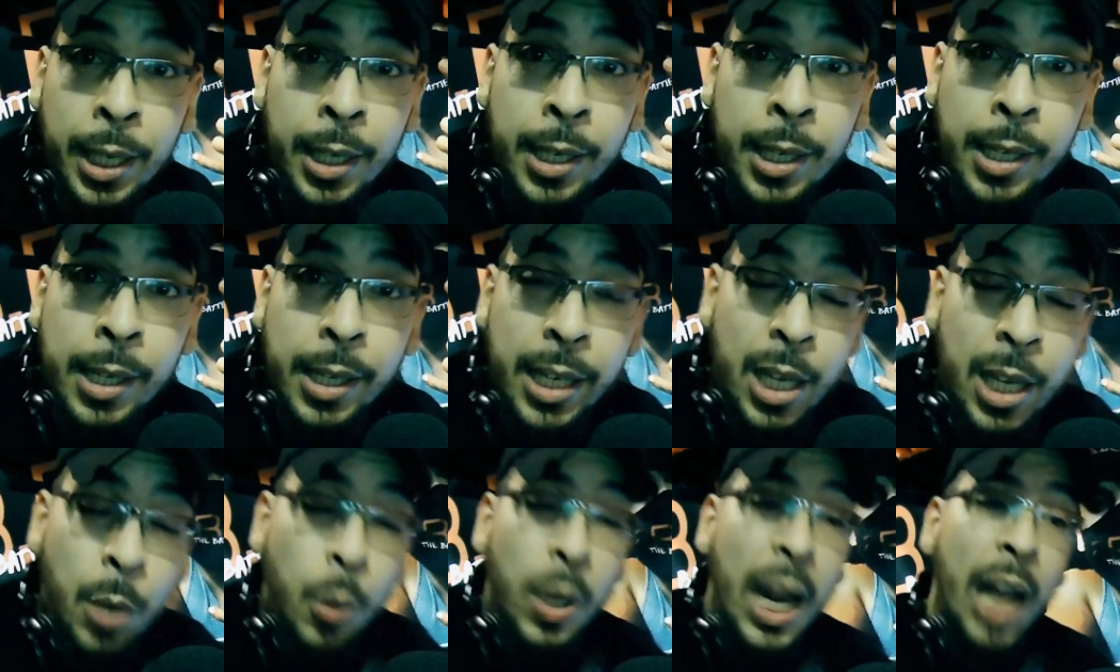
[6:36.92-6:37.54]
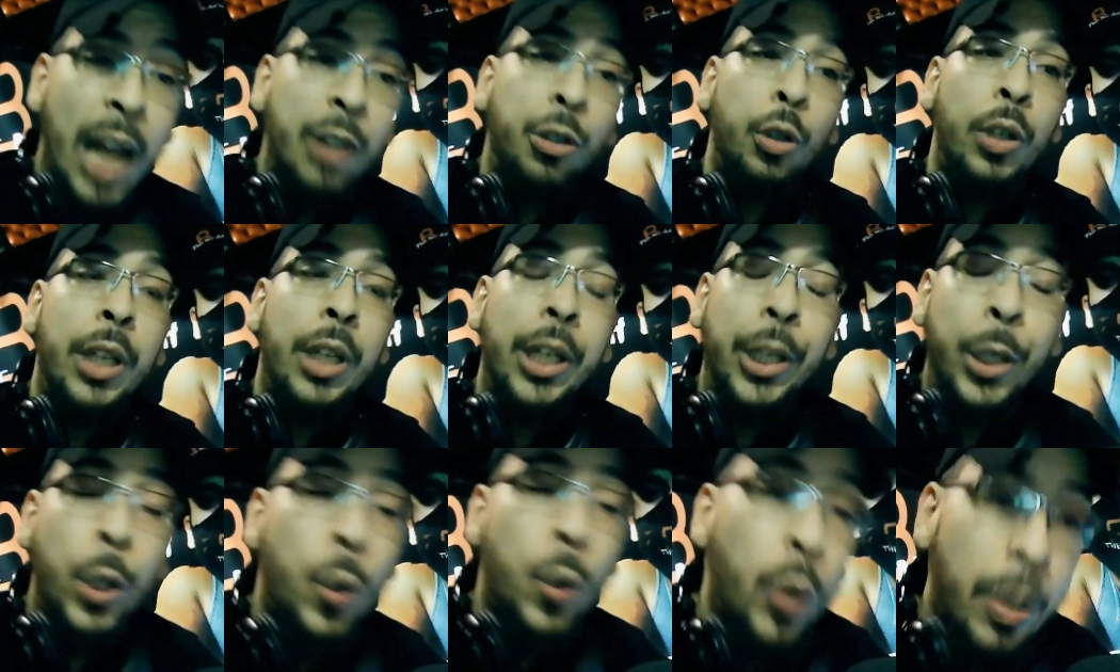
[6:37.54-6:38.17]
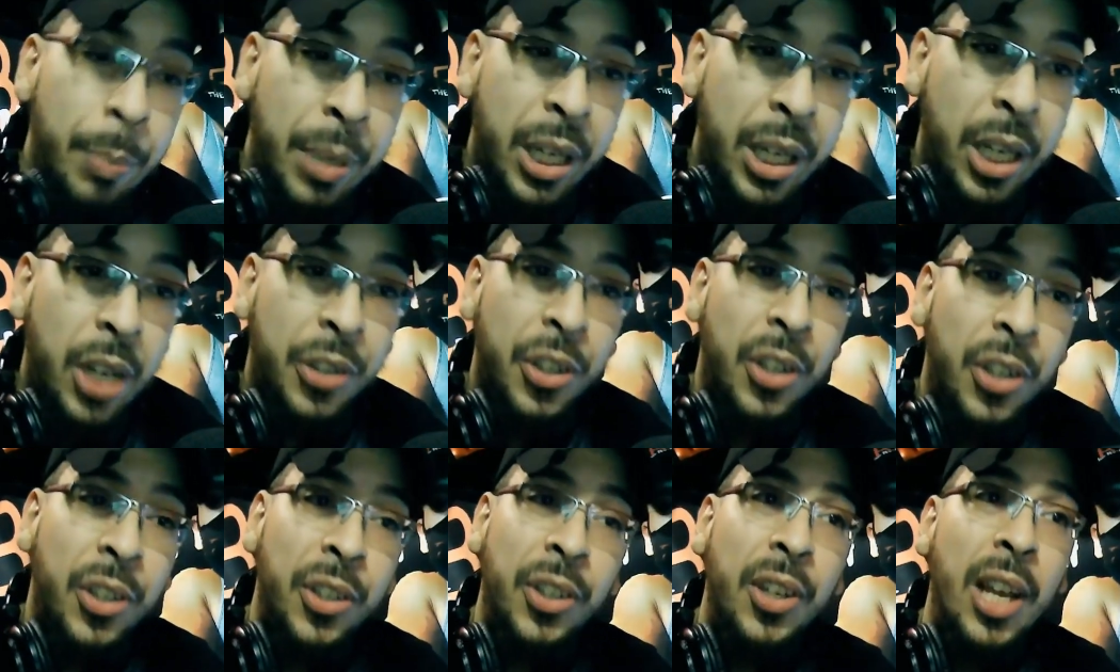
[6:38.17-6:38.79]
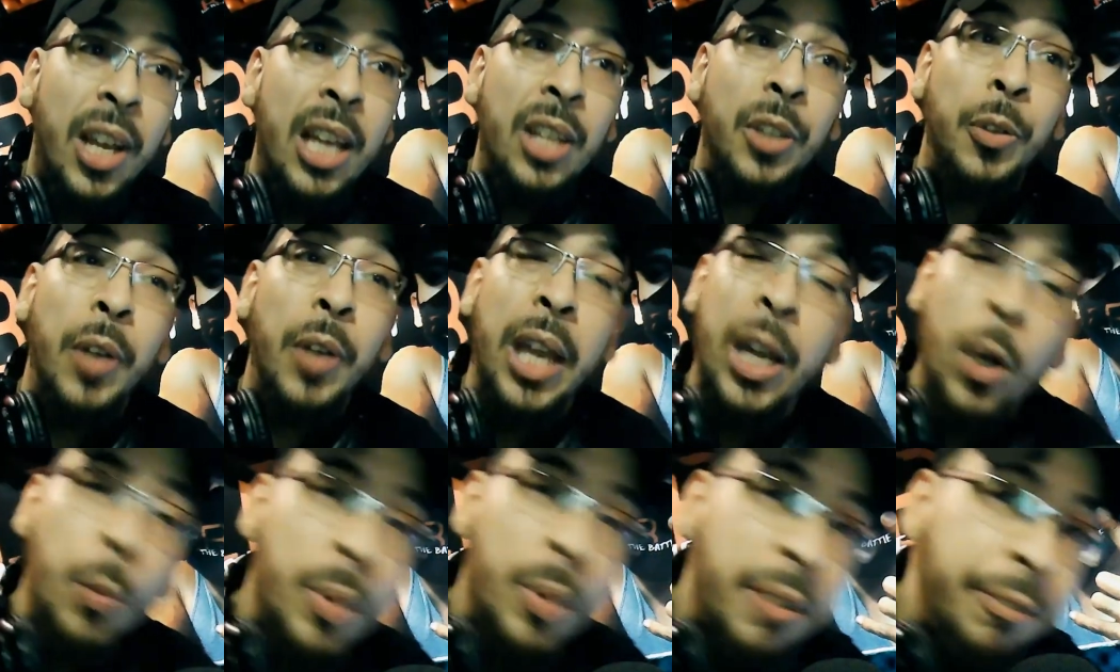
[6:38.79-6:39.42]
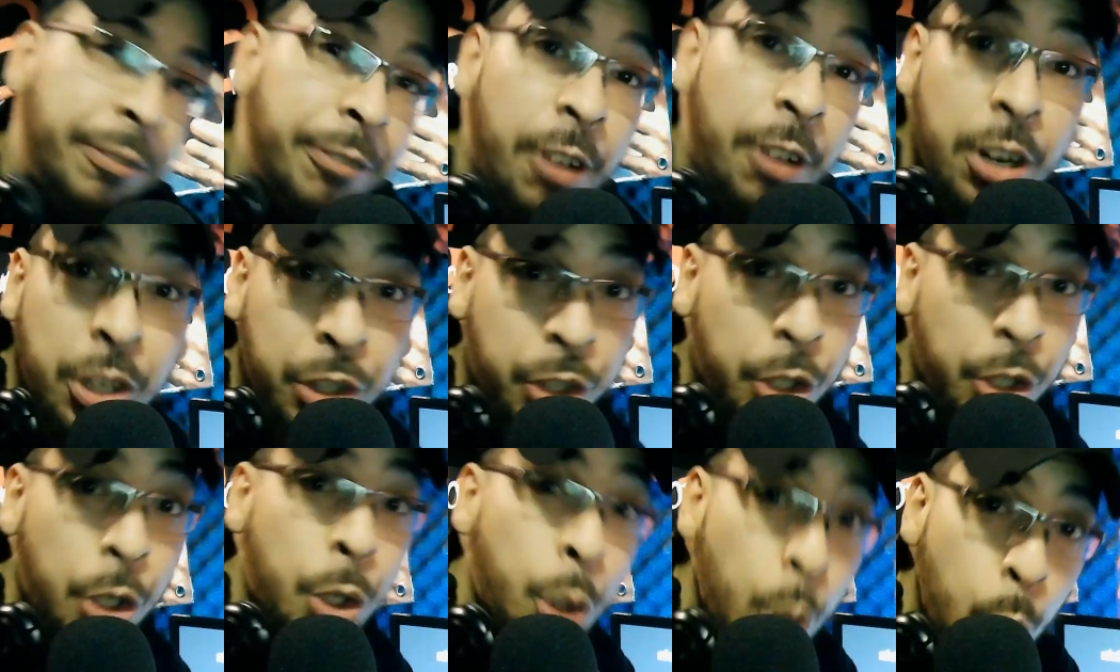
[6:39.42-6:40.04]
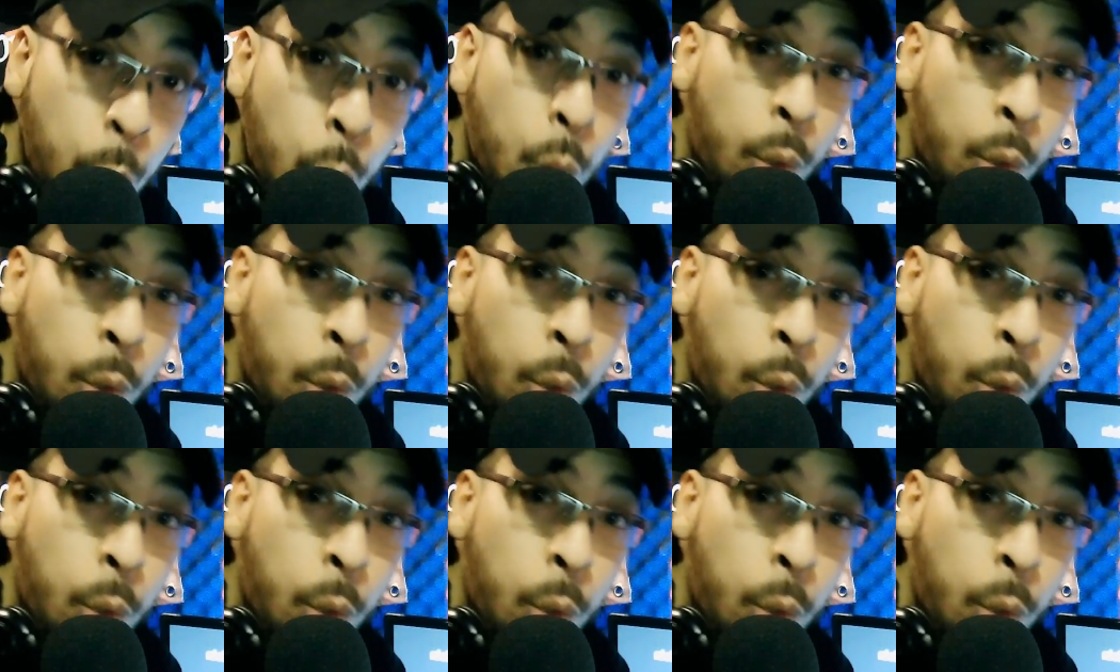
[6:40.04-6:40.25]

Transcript: He would actually do it because it'll be fun to do.